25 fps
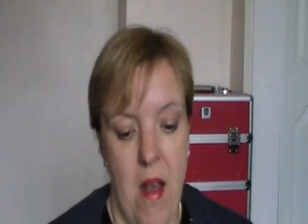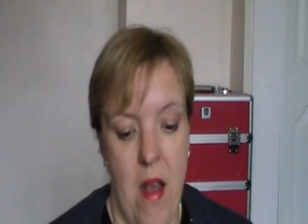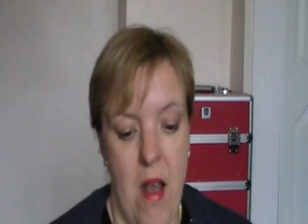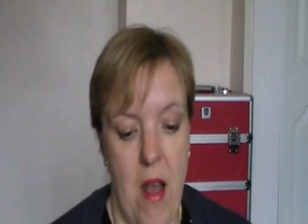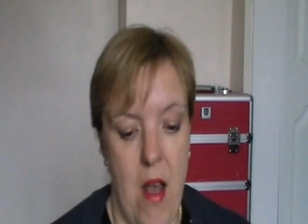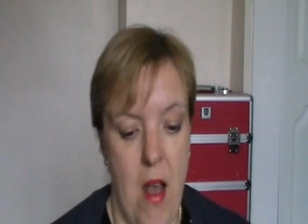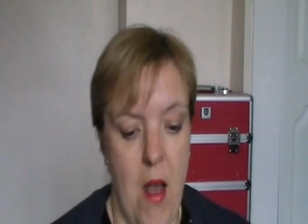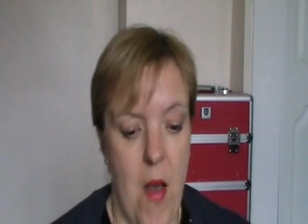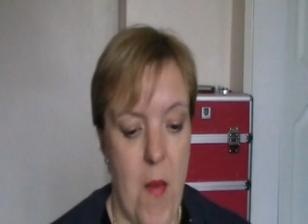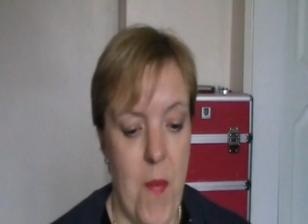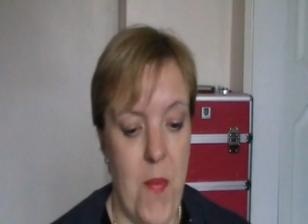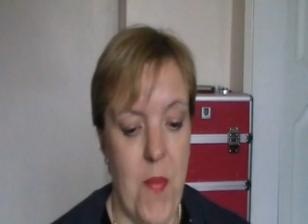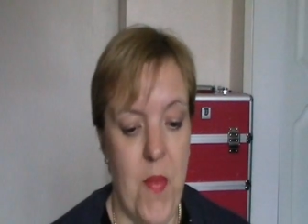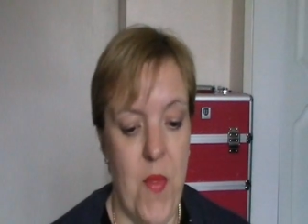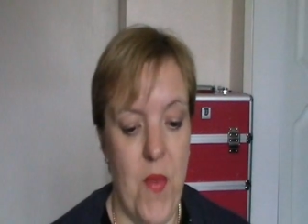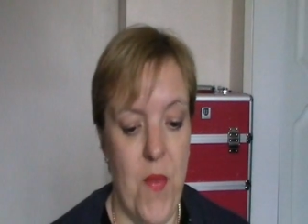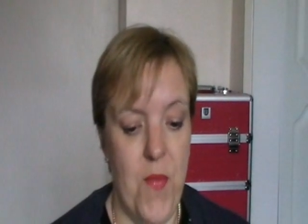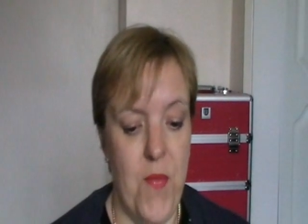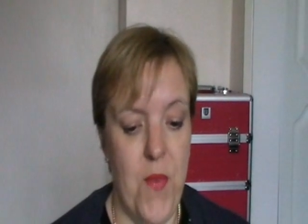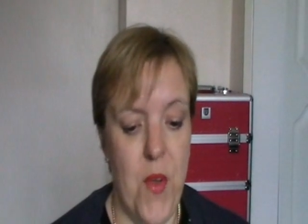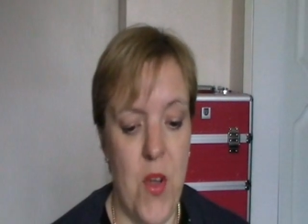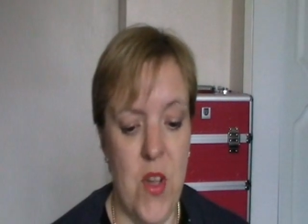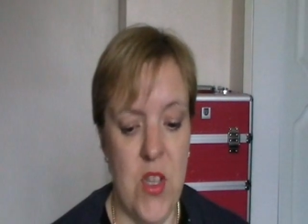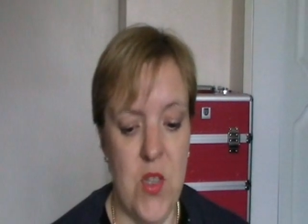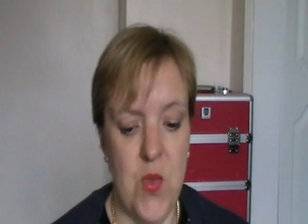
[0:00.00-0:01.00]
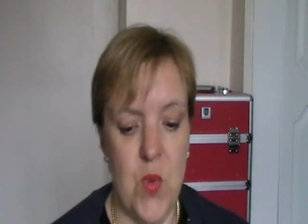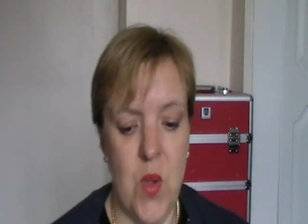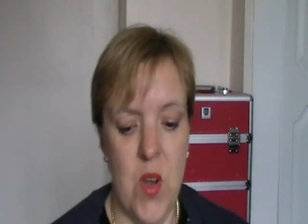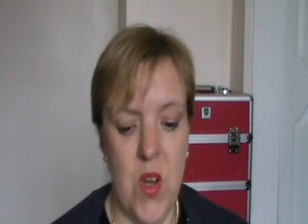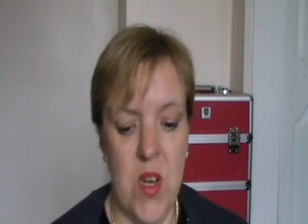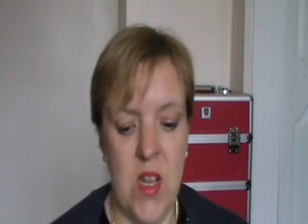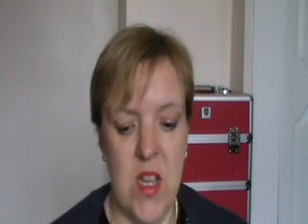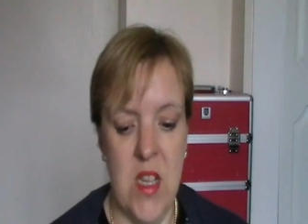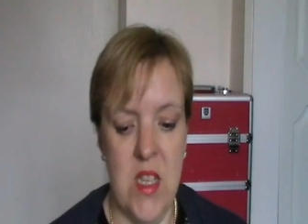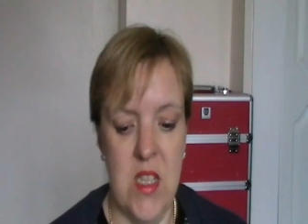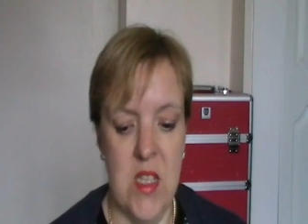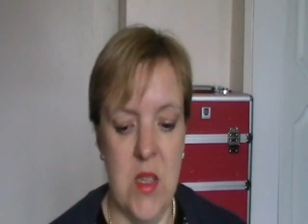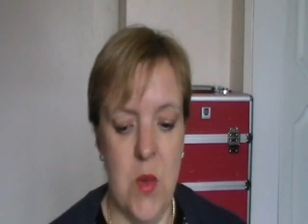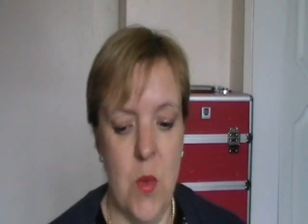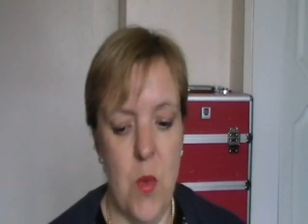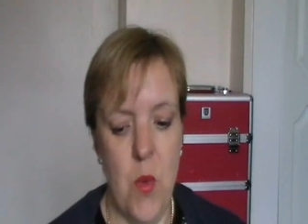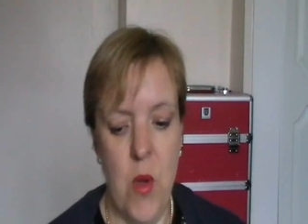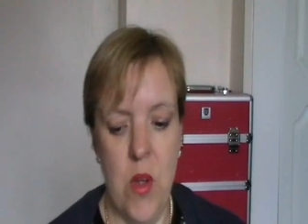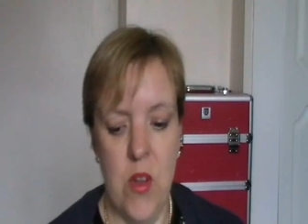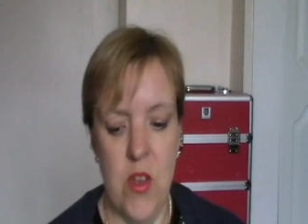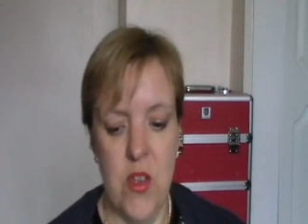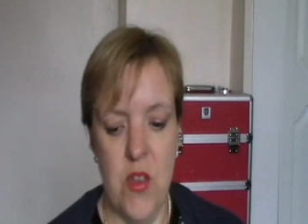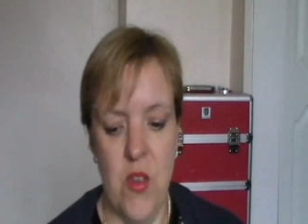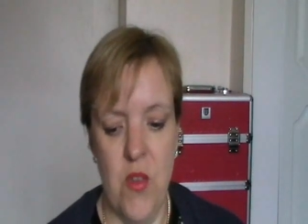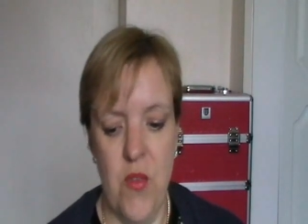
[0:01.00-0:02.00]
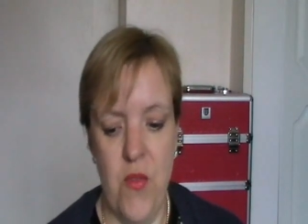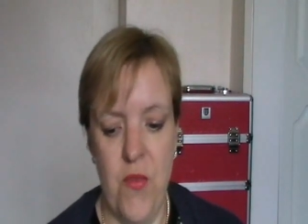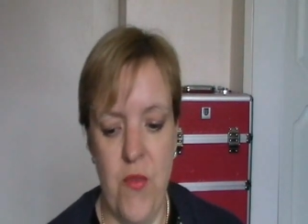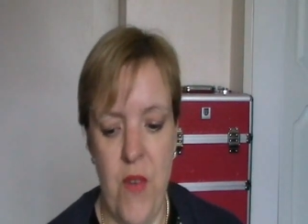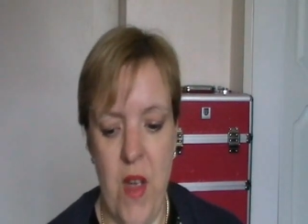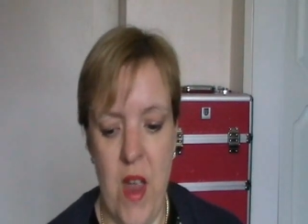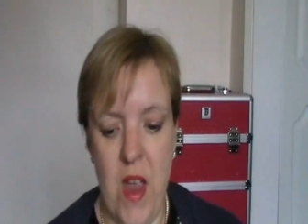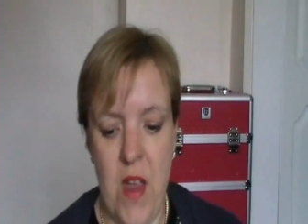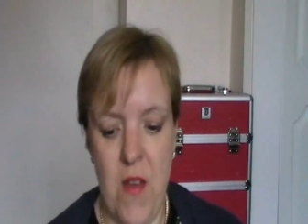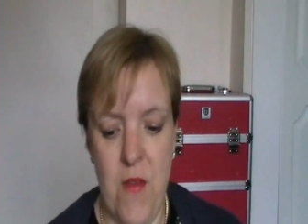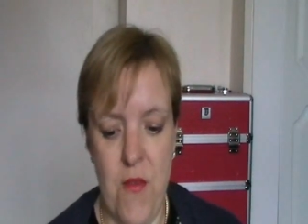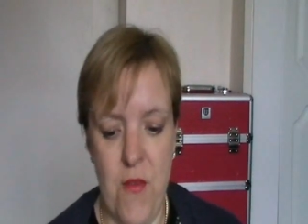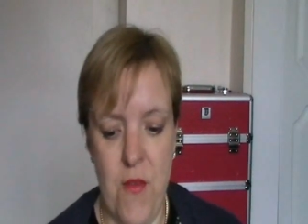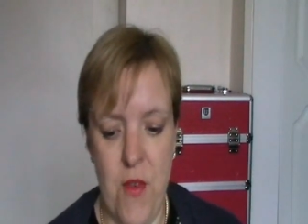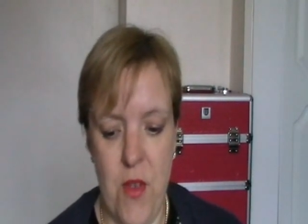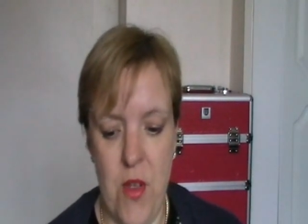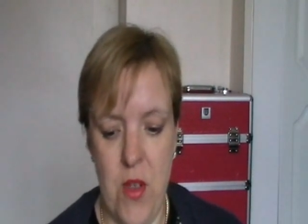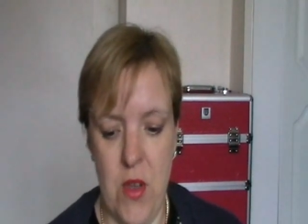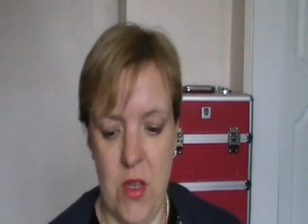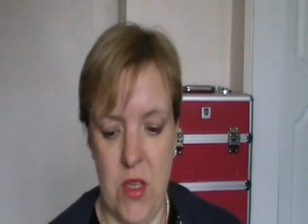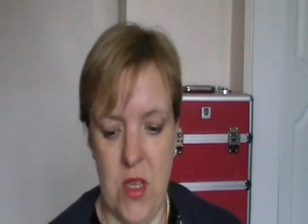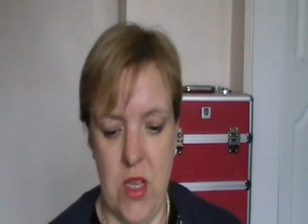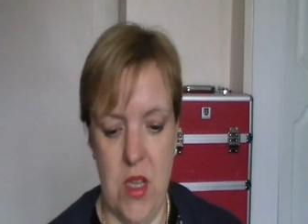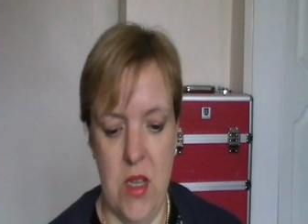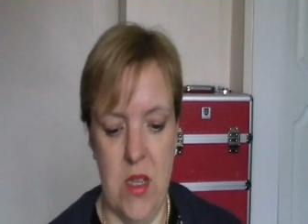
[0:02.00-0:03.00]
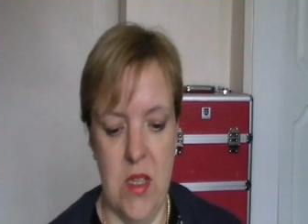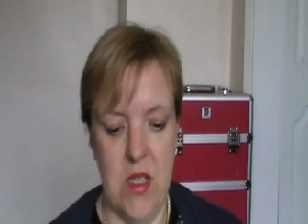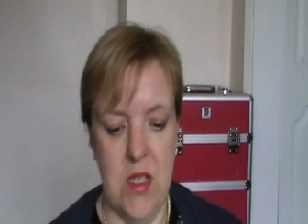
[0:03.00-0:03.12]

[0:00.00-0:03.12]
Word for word: Uh, the first one is what's your favourite